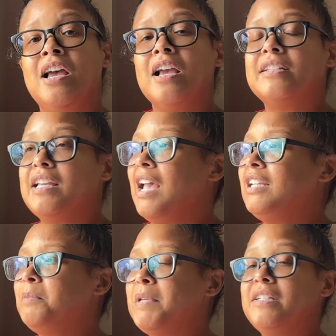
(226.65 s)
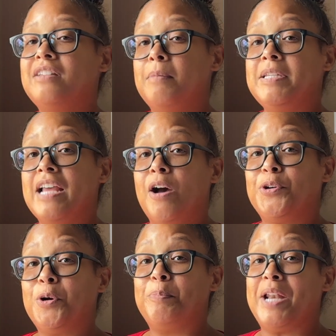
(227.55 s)
Because I hate to be a Debbie
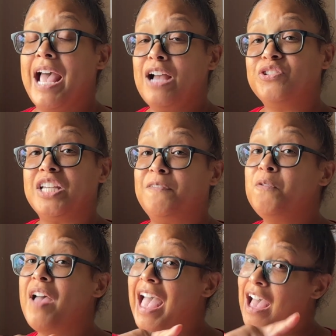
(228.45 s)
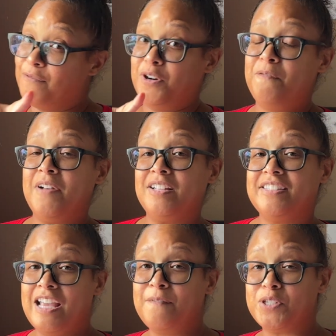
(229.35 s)
Downer, but actually, if you've ever felt
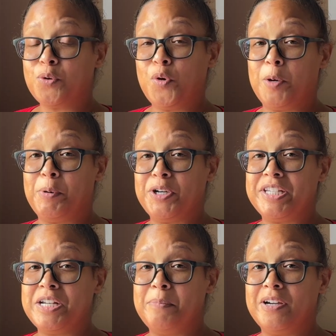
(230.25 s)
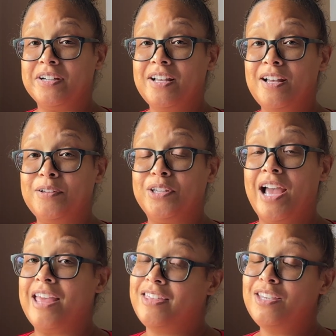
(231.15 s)
safe as a queer person in America,
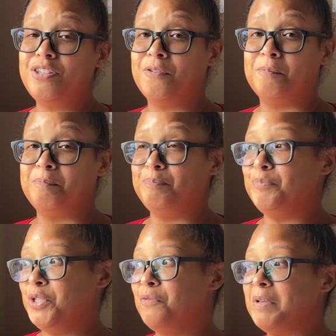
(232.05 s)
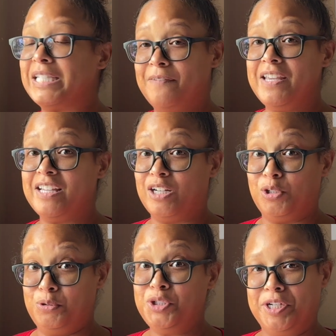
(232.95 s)
I think you've been living an
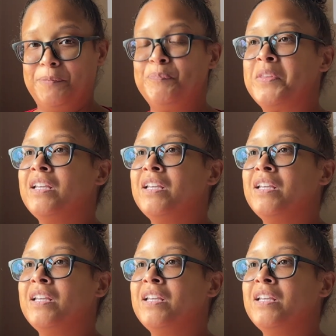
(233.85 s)
illusion.